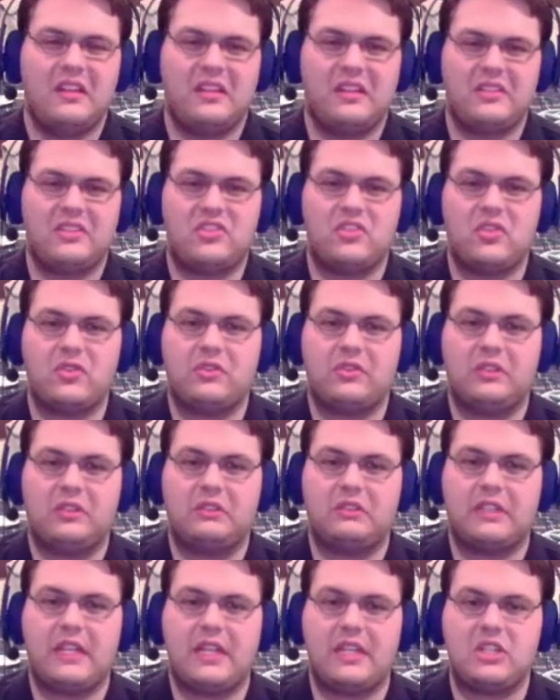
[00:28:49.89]
certain
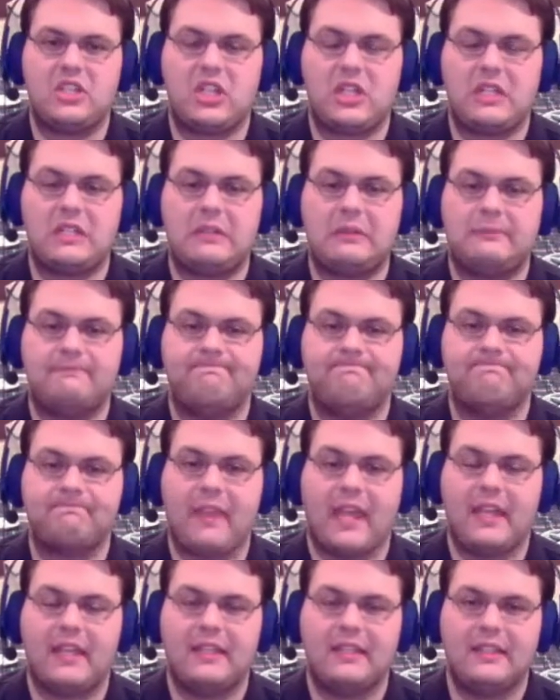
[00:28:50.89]
location,
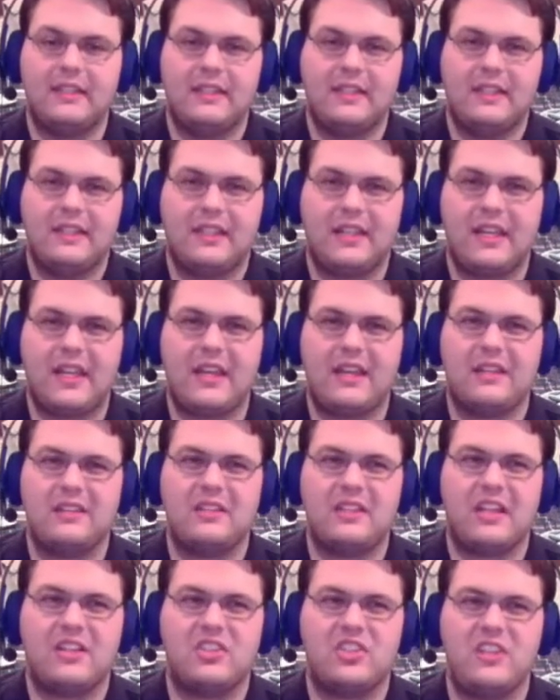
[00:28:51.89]

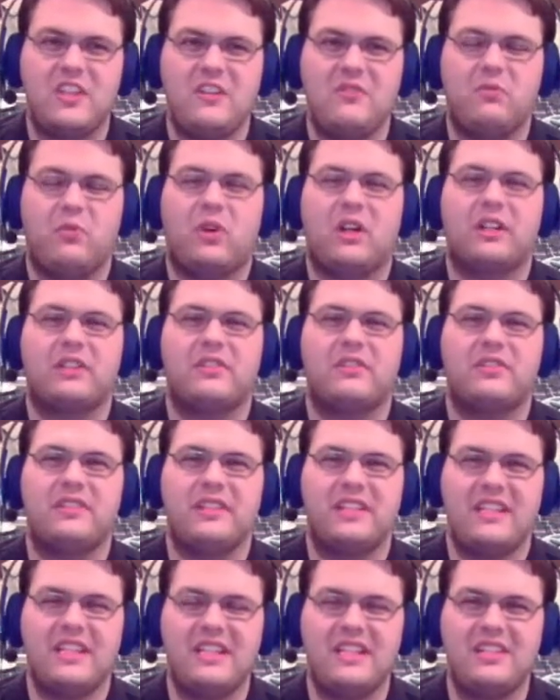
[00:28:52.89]
and that she wandered
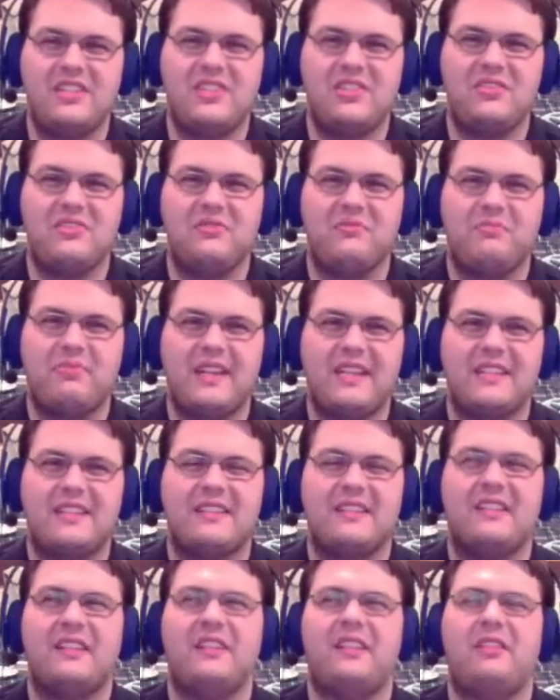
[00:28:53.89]
into
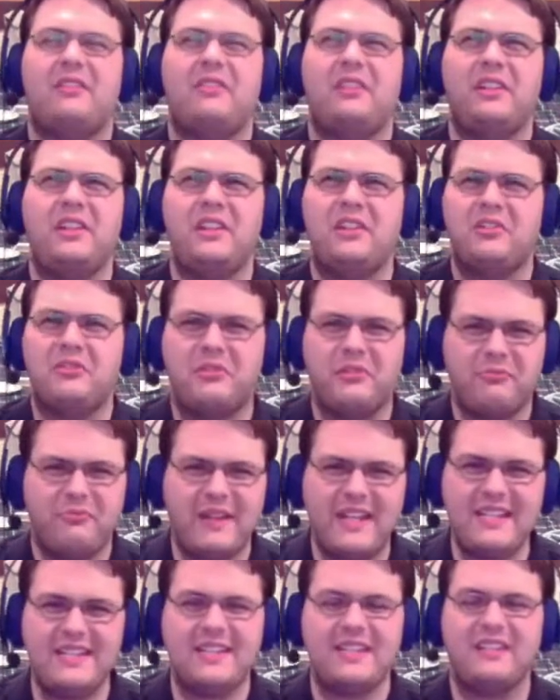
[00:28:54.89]
basically.
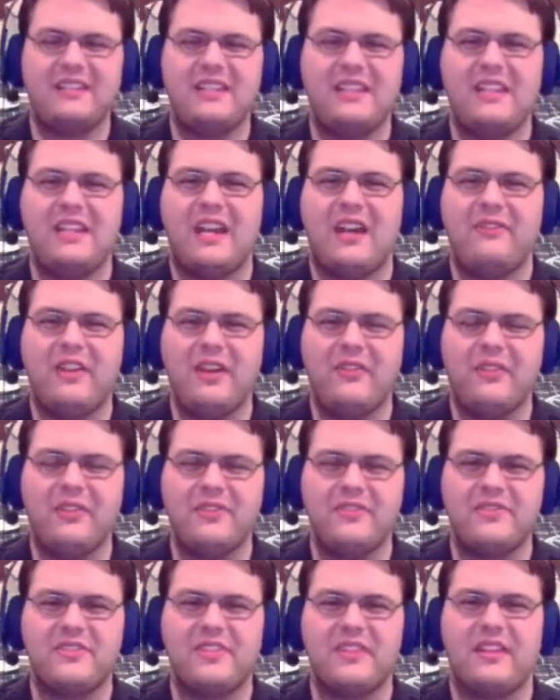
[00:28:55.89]
Have you
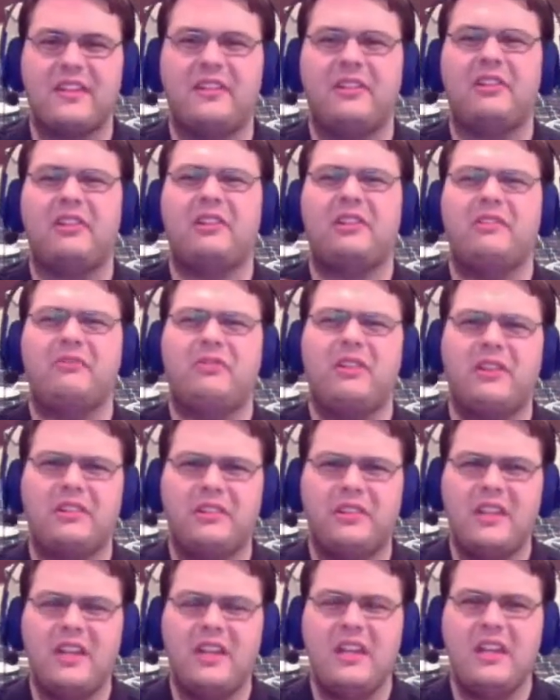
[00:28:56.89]
ever,
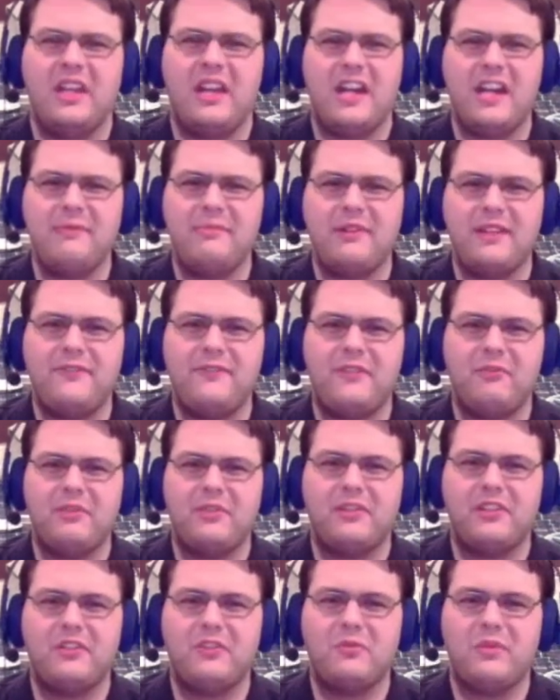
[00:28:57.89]
anybody
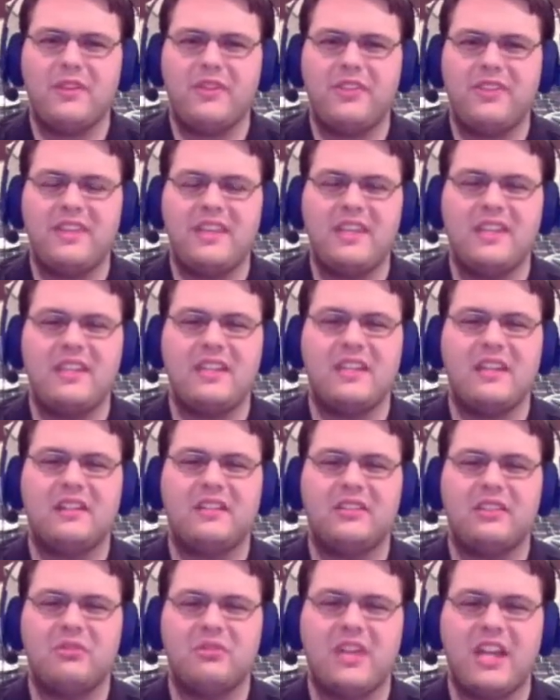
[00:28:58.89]
familiar with the
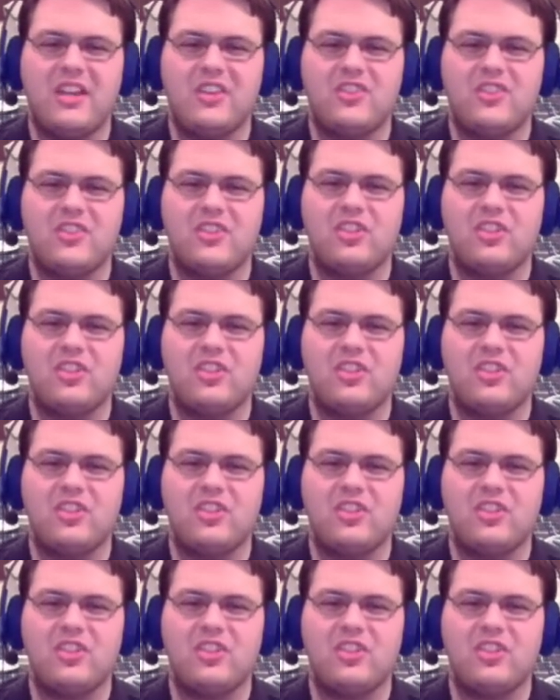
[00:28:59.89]
location